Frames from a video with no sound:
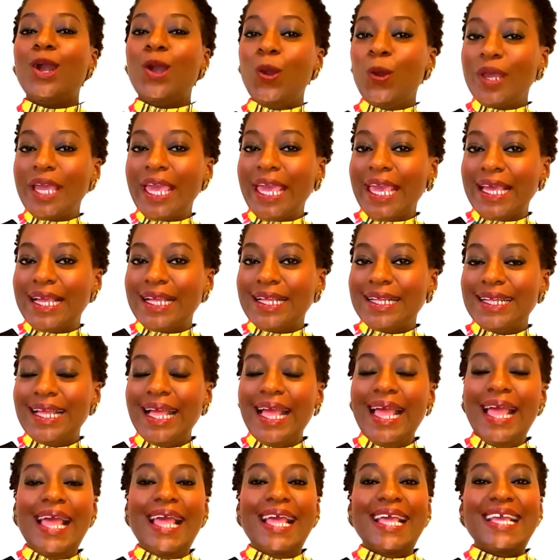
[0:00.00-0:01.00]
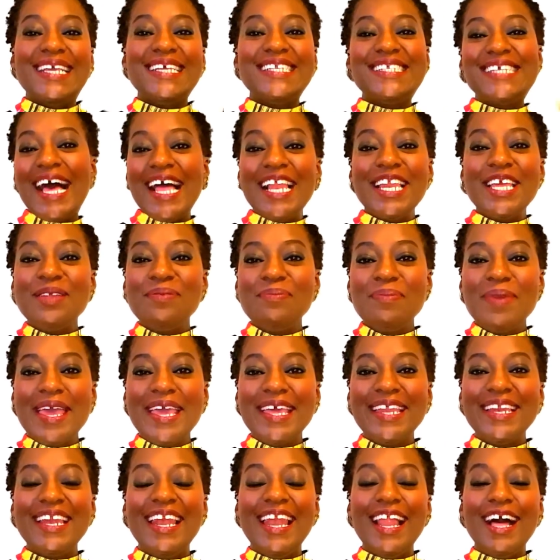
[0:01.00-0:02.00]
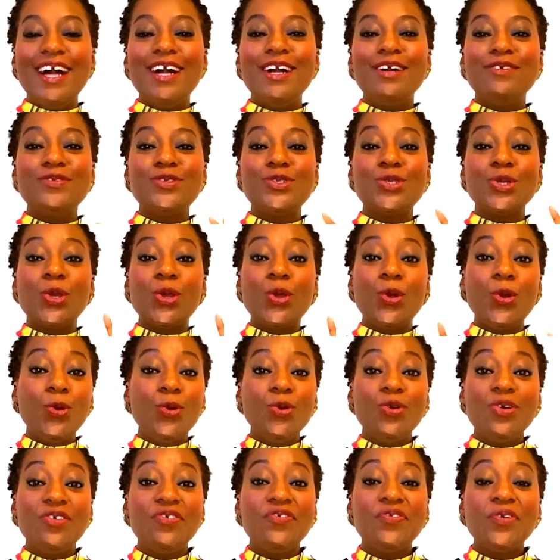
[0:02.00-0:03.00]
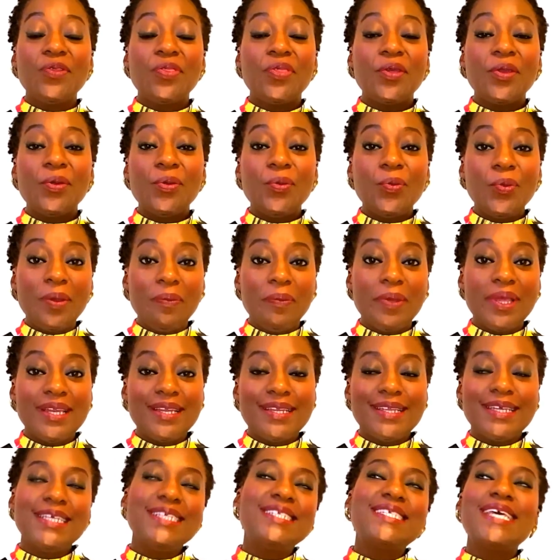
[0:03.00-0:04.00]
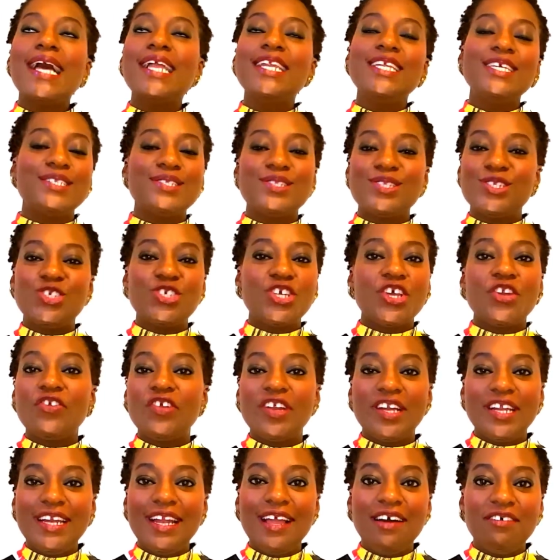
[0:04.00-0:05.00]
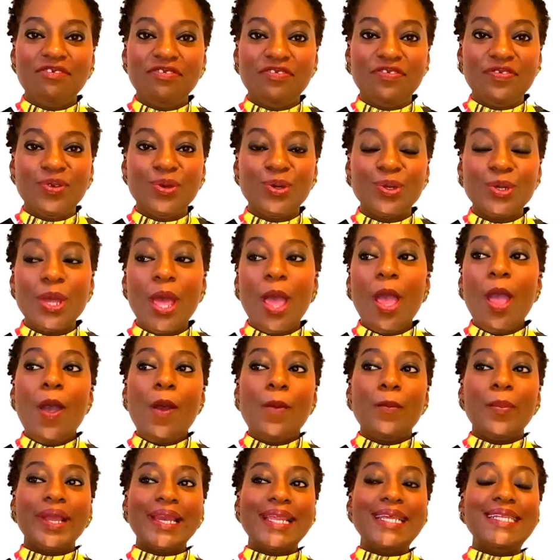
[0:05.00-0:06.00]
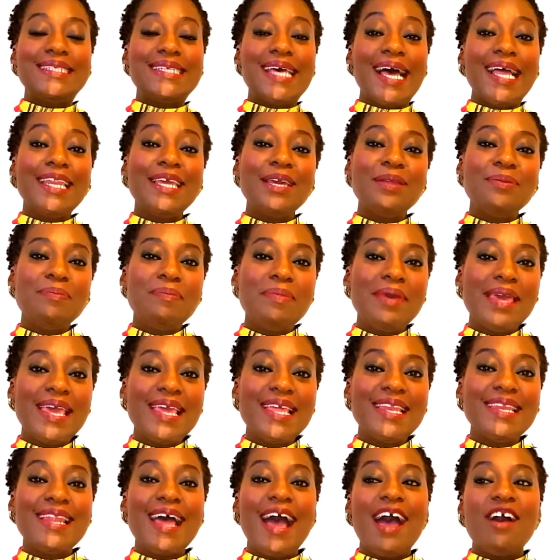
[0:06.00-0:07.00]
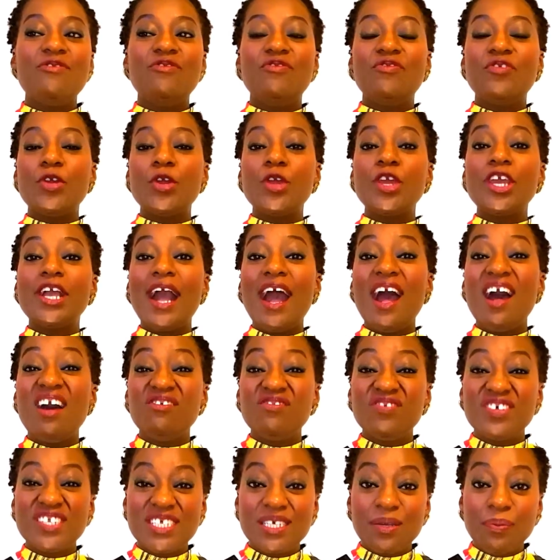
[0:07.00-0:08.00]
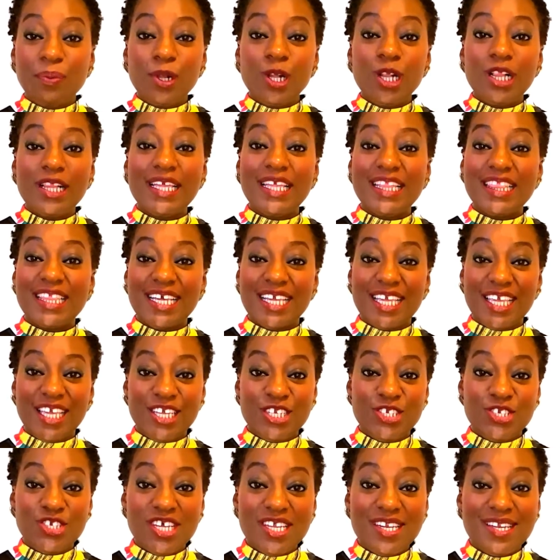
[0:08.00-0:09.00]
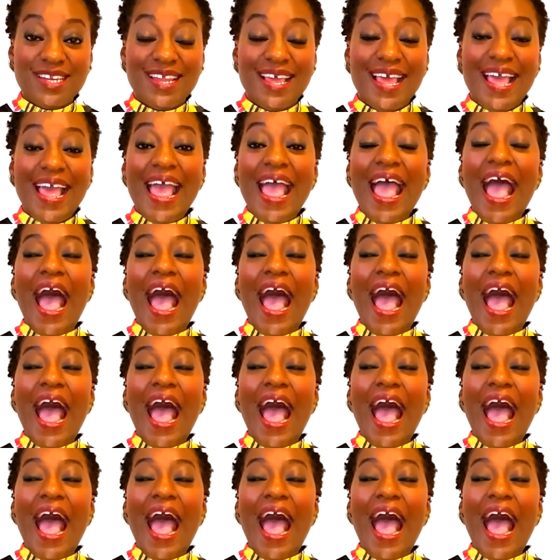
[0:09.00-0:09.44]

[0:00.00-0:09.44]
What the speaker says: Cooking. Italian men love to cook for their women. Italians generally love food, but Italian men are very comfortable in the kitchen,